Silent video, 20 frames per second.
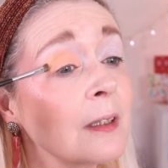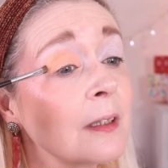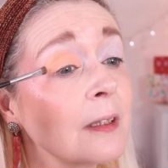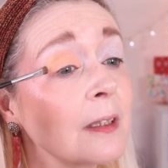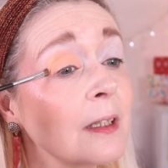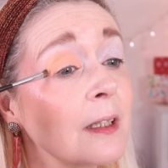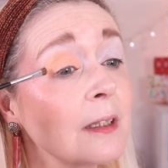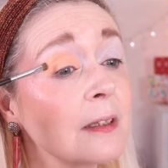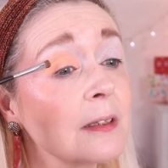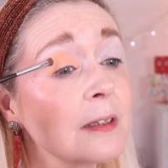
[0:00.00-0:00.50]

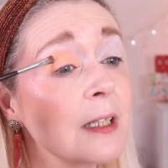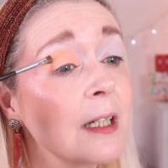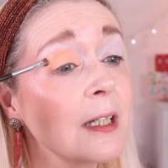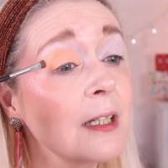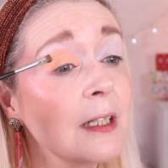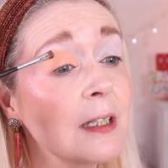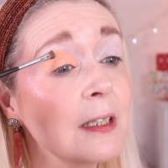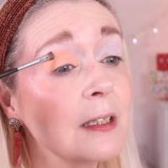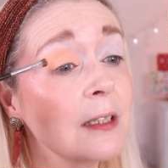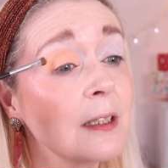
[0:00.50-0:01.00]
Yeah,
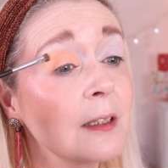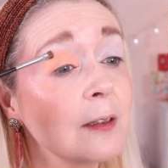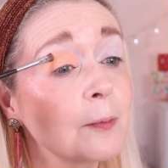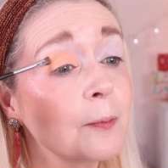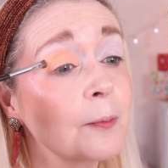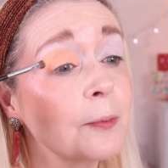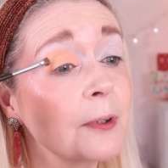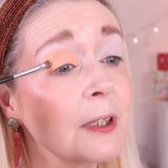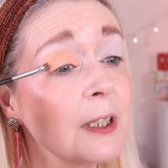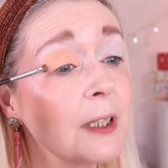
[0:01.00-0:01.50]
taking
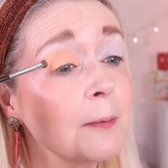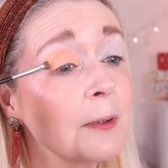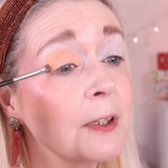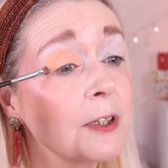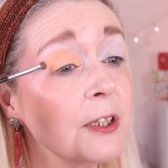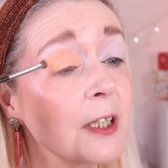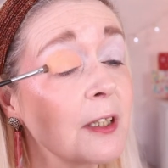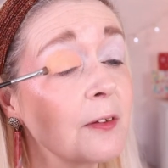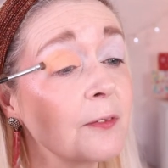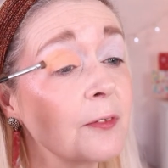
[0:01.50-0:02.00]
that pretty
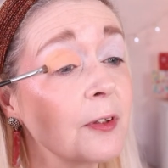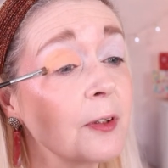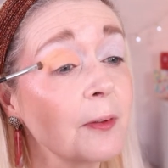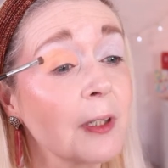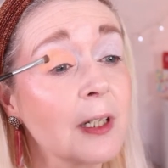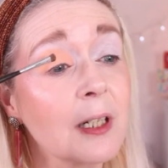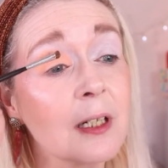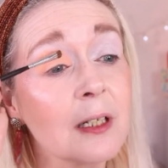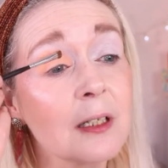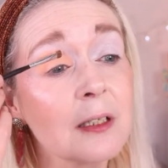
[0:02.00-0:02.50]
much
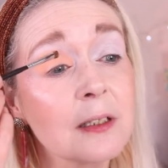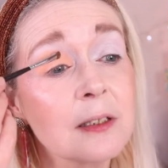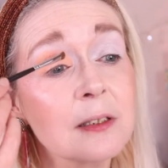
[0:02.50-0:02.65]
everywhere.